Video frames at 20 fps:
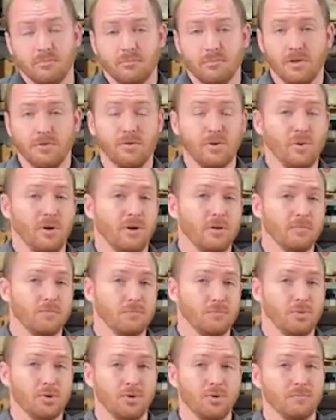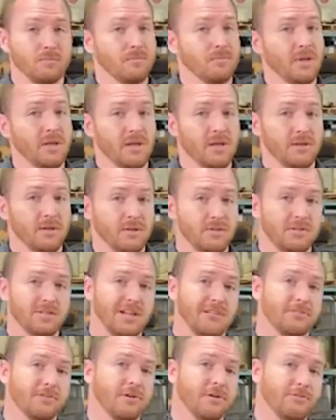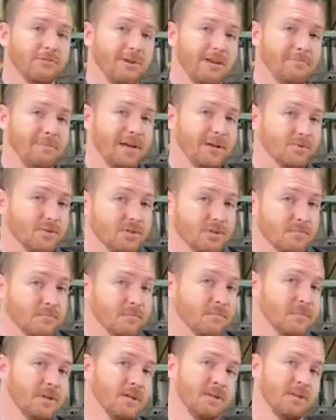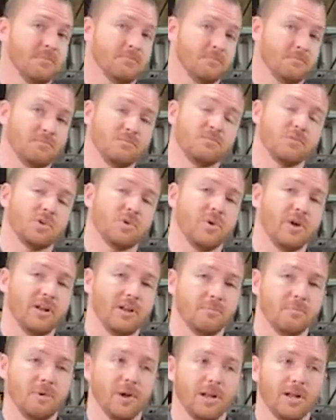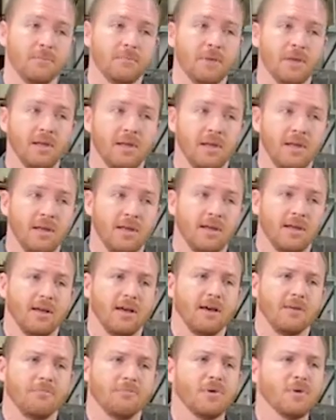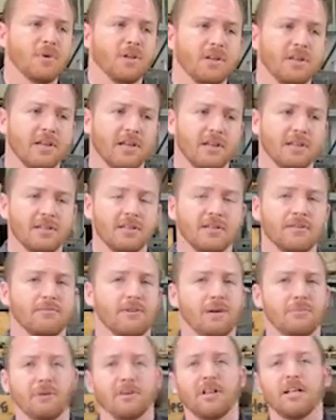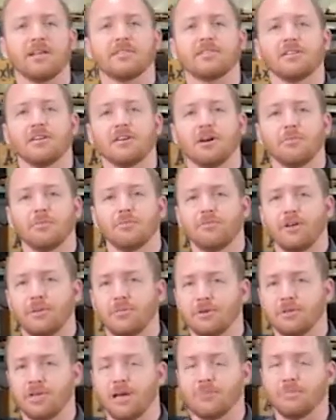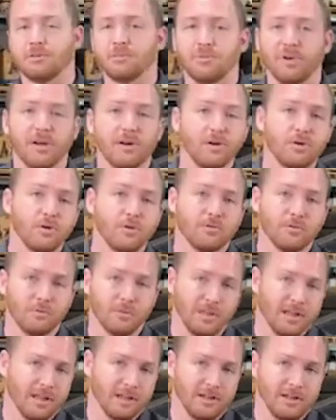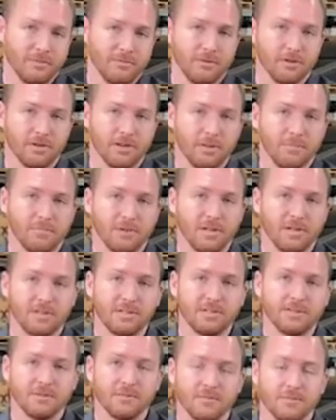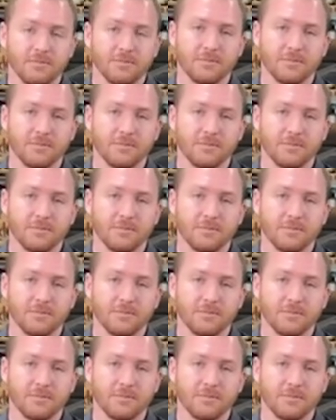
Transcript: If you are, cool, and save 35 pounds. It's a great upgrade. You can get fiberglass and carbon fiber tops brand new from a lot of different companies.